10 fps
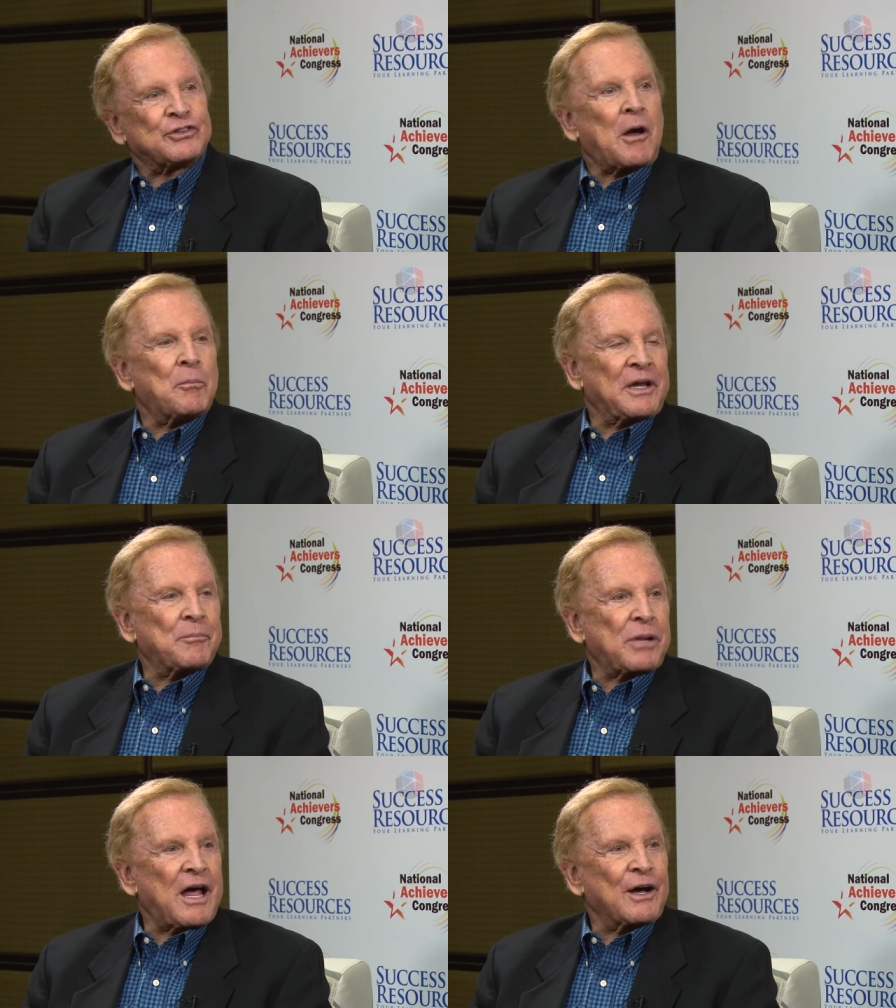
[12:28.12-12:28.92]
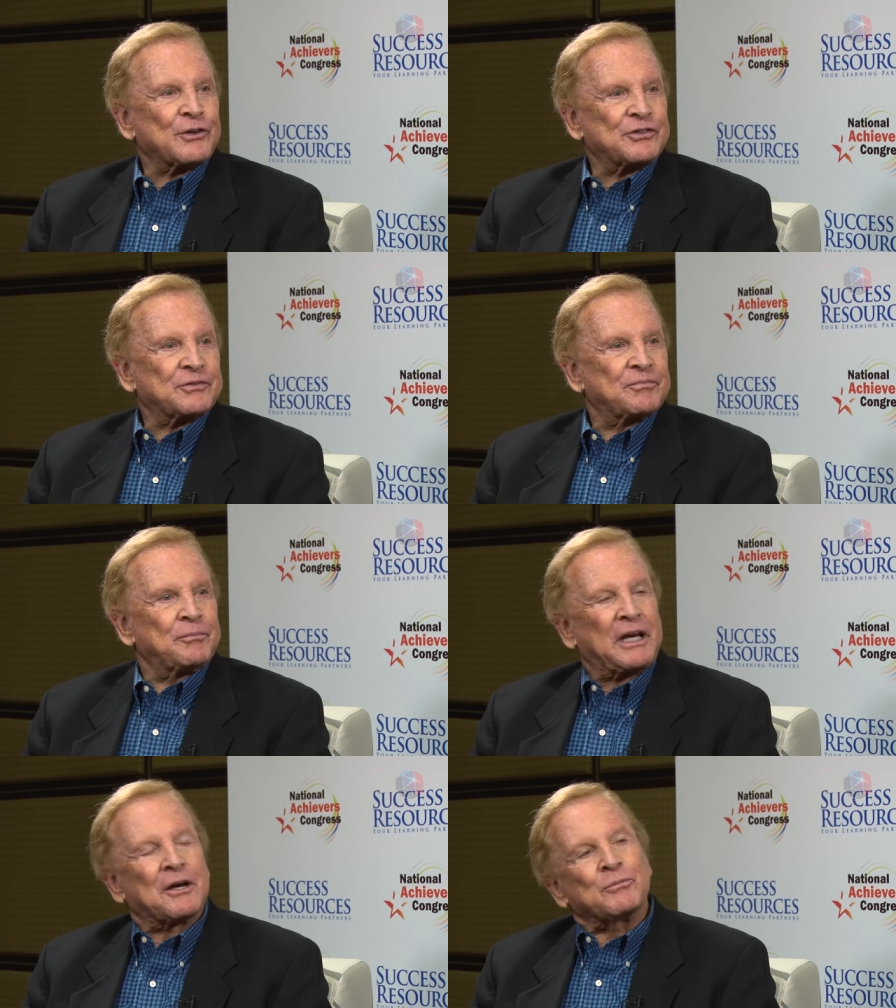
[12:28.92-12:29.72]
stumbling blocks
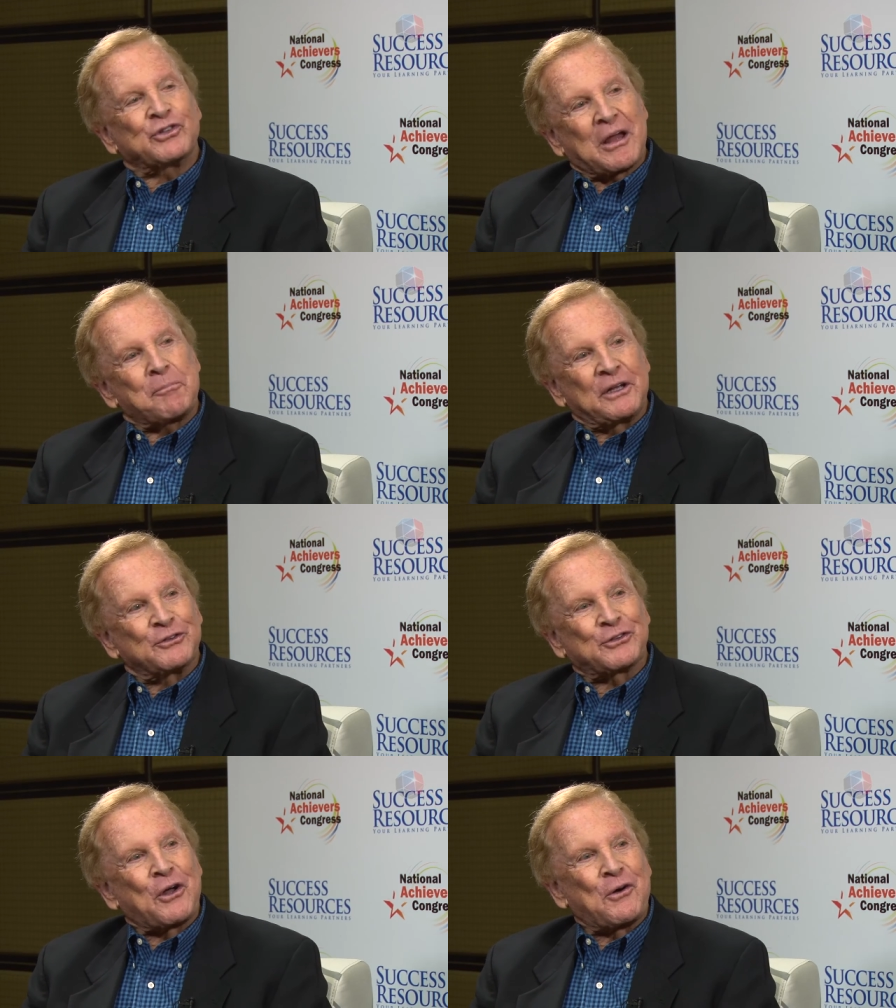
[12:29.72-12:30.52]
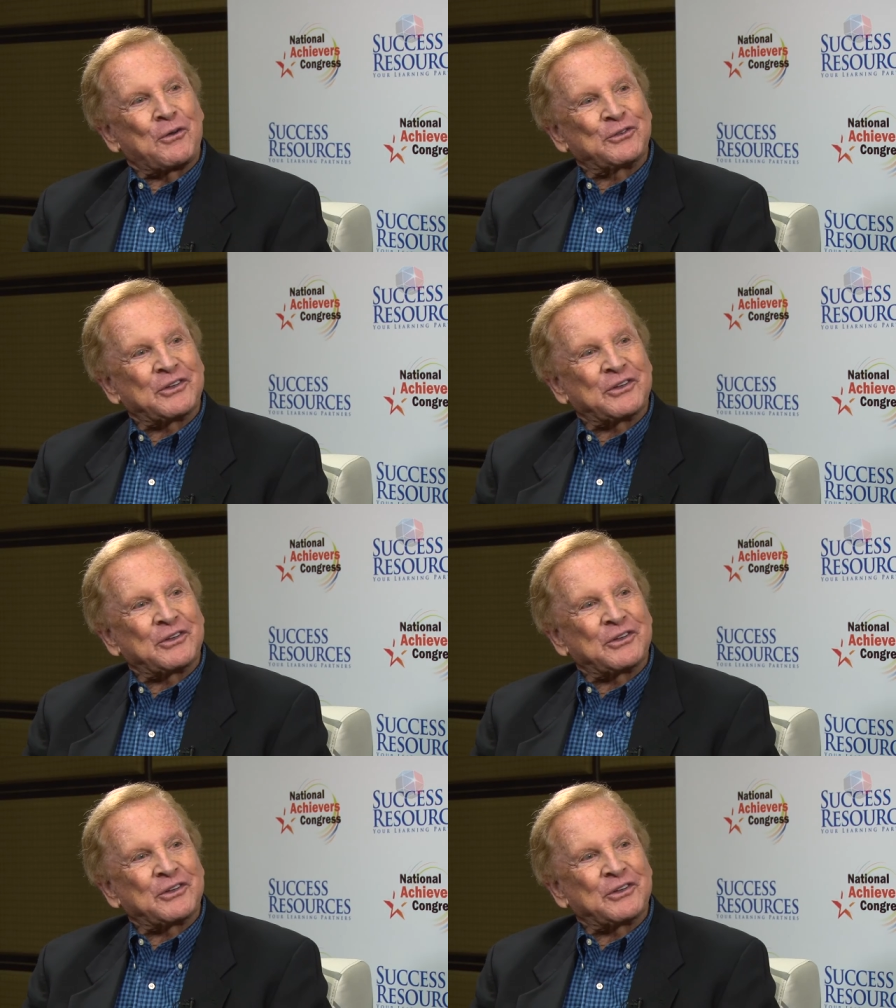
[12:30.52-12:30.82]
become stepping stones,